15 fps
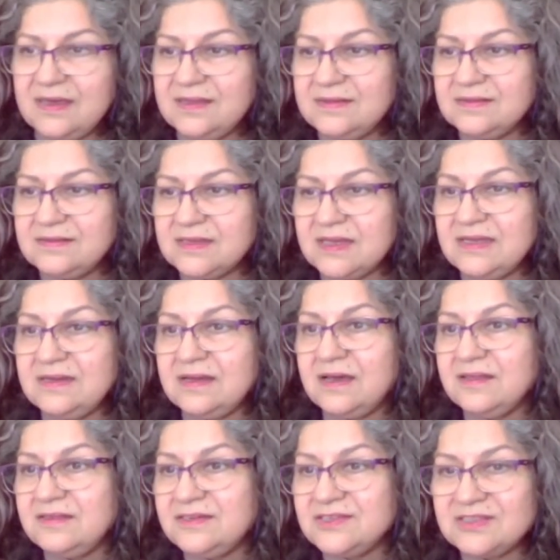And in
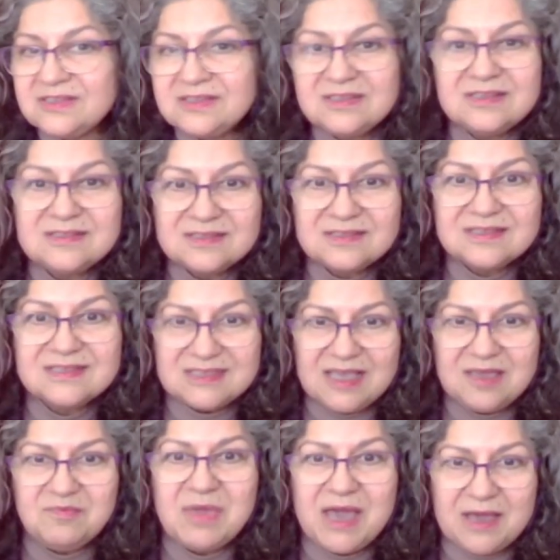other cities, the
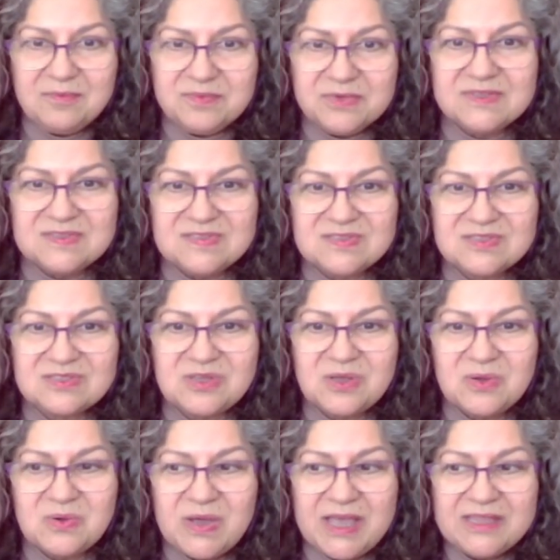same happens.
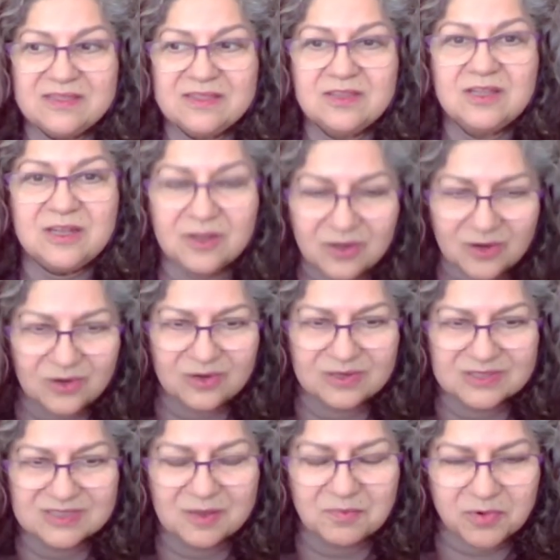So, and the law
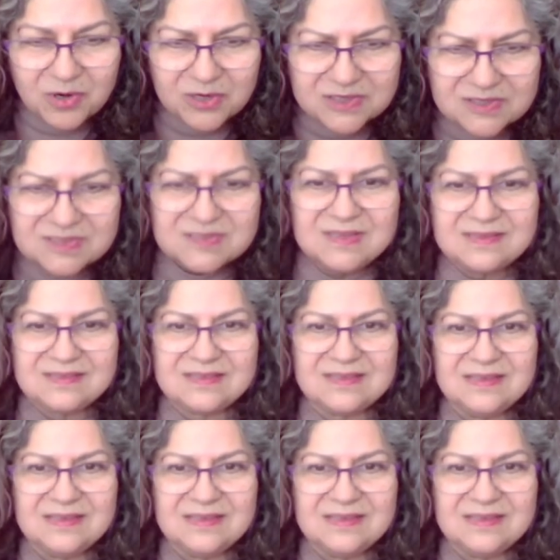supports it.